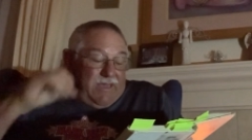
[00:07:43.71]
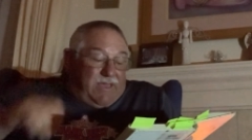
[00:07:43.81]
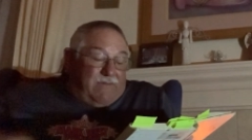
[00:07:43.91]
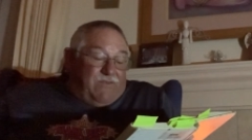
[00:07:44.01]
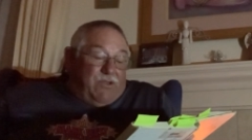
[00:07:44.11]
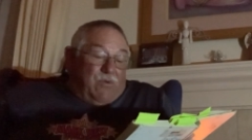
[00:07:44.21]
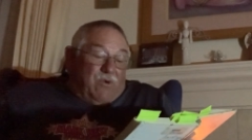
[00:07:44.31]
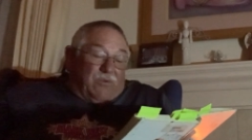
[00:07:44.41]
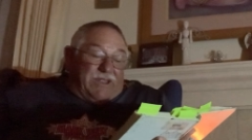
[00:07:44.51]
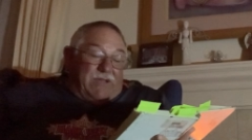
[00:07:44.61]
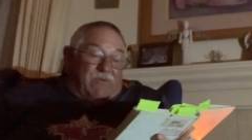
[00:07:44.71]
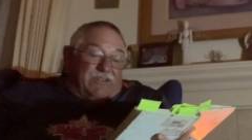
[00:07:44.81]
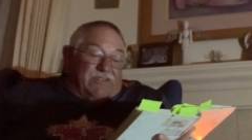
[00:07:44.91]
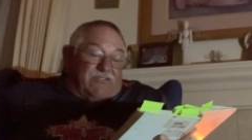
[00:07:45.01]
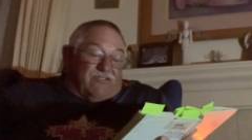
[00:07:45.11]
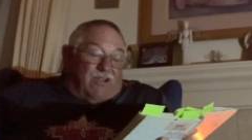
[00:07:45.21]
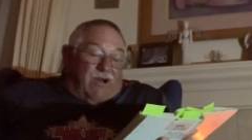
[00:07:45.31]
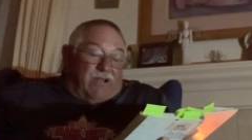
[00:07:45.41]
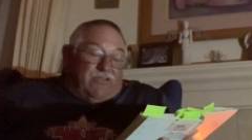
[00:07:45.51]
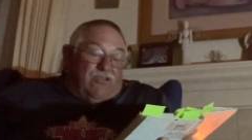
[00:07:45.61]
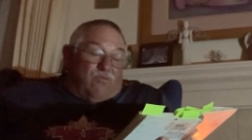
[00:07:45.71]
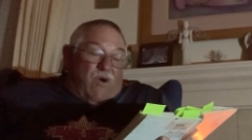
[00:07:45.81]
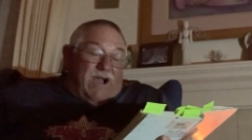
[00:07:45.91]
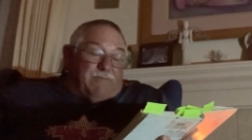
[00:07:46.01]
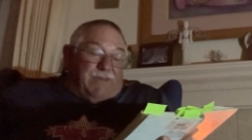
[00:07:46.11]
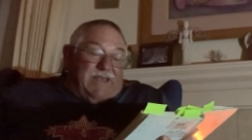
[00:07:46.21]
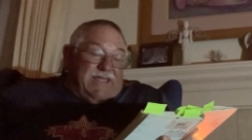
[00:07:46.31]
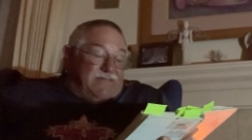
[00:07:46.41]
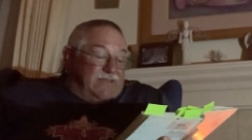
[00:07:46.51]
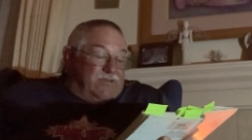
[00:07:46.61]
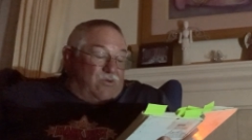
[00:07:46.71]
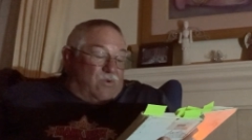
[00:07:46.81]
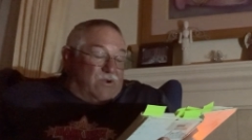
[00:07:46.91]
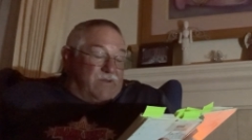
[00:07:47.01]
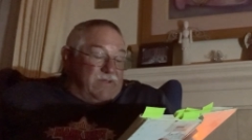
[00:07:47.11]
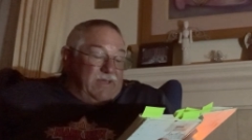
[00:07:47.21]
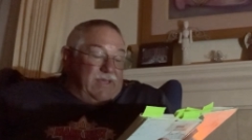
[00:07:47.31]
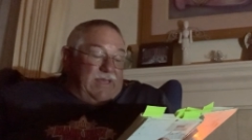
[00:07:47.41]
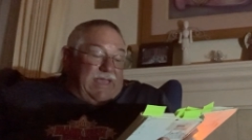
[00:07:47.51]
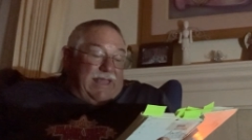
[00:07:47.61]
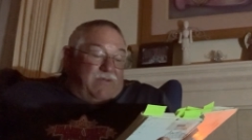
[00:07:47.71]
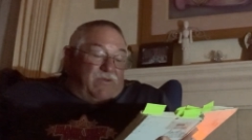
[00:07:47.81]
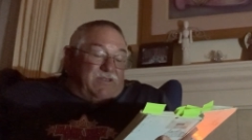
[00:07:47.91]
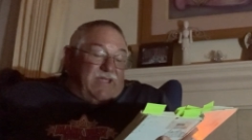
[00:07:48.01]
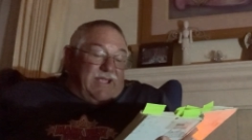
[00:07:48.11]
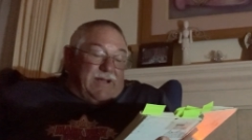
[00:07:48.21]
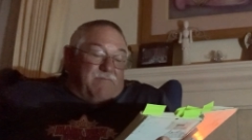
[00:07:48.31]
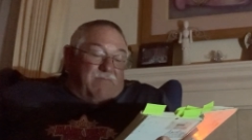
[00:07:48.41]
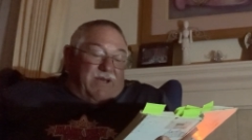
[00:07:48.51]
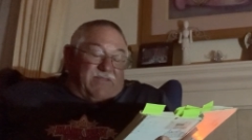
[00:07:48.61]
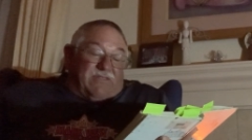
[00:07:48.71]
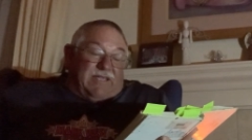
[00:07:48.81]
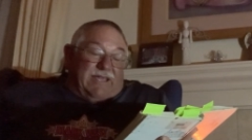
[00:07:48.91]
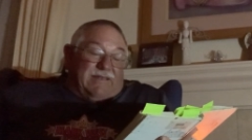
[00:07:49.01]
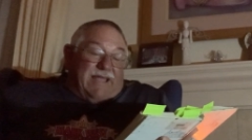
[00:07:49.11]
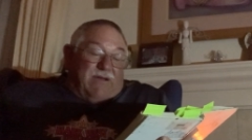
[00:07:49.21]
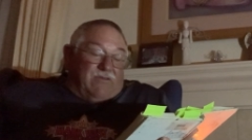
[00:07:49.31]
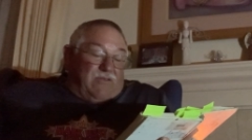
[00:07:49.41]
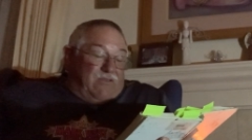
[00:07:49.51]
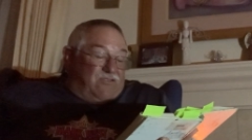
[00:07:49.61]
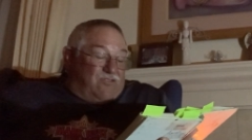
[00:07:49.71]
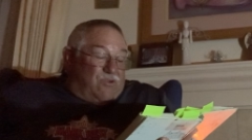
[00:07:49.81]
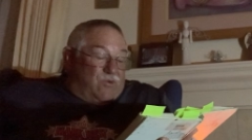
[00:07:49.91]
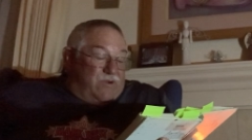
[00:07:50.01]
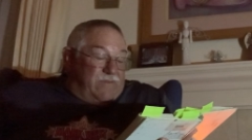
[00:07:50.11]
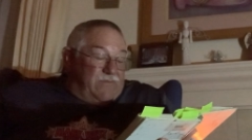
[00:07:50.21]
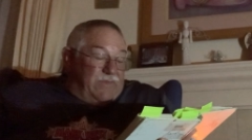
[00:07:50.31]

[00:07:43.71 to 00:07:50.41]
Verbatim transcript: If you were only one inch tall, you'd walk beneath the door and it would take a month to get down to the store.